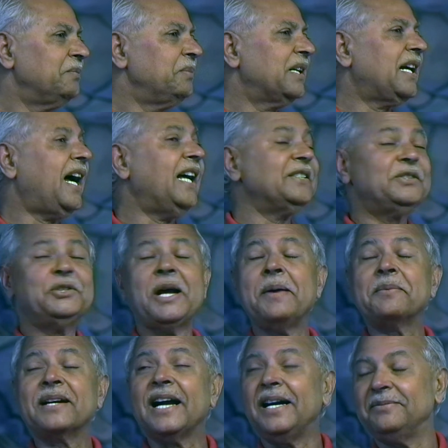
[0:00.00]
because you
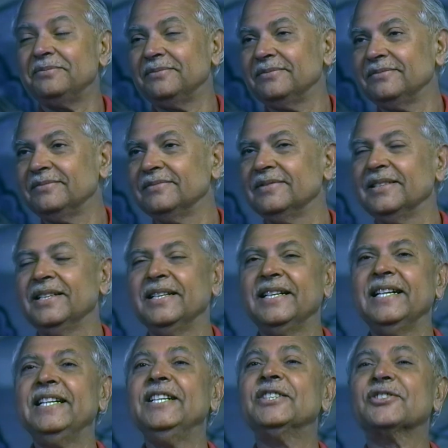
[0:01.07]
have come
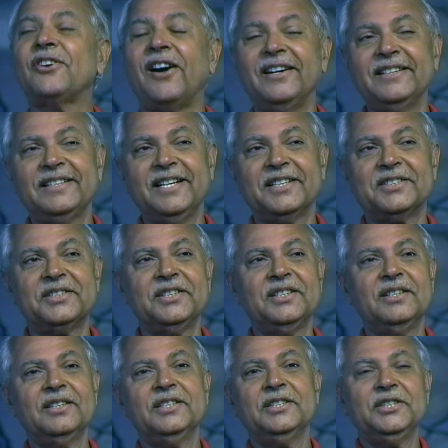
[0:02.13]
in his contact.
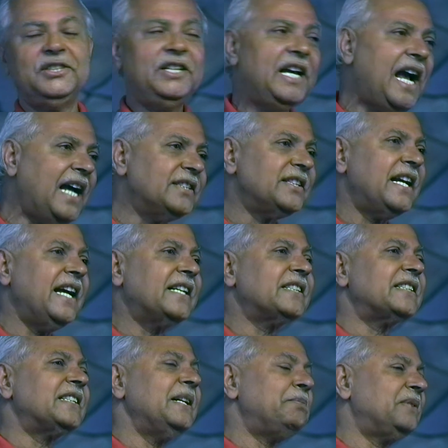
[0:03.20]
He has
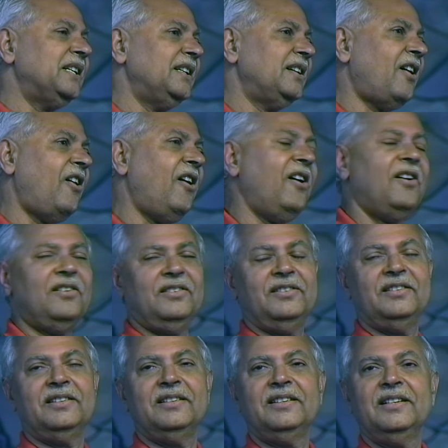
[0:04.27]
accepted all,
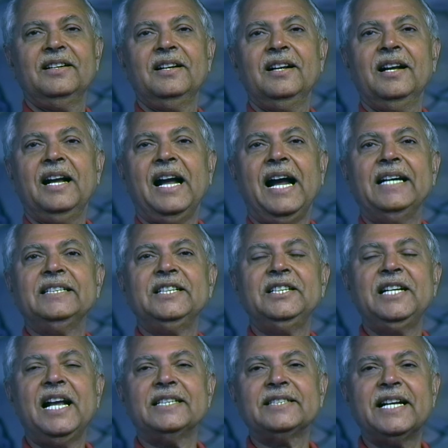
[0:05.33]
and
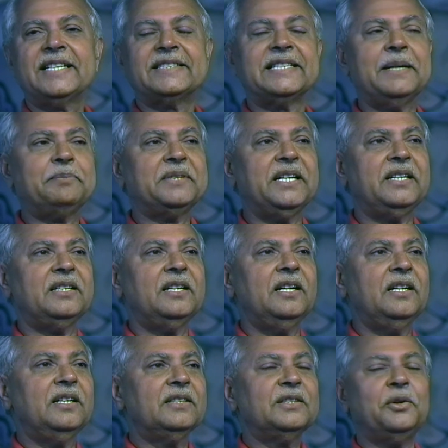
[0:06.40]
he has
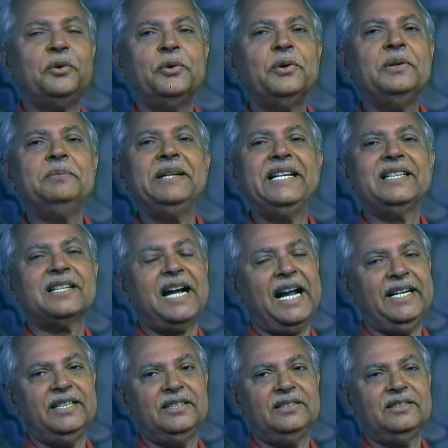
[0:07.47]
accepted the whole
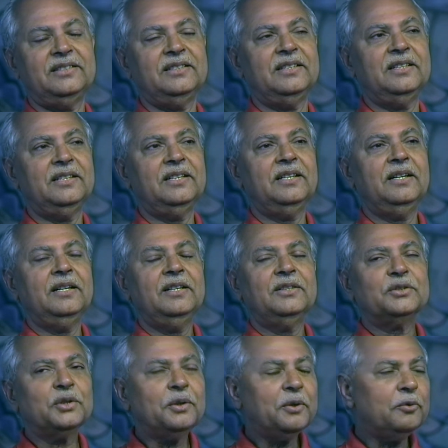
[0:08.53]
mankind.
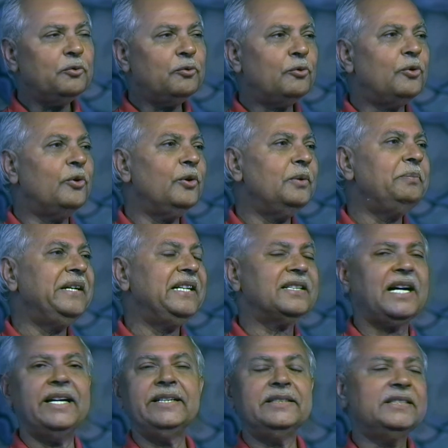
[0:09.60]
So whole
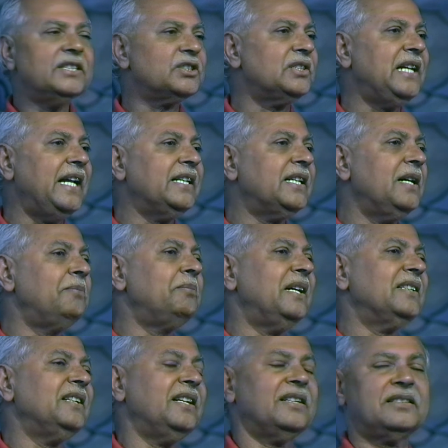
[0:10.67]
mankind, just like a
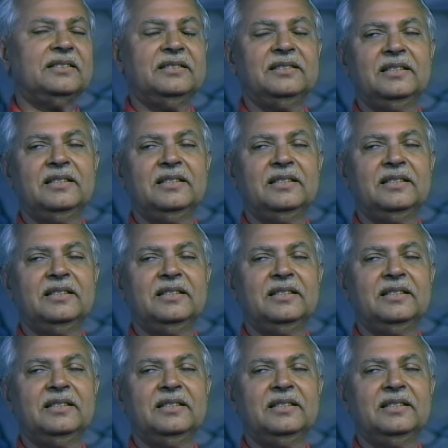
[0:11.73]
mother,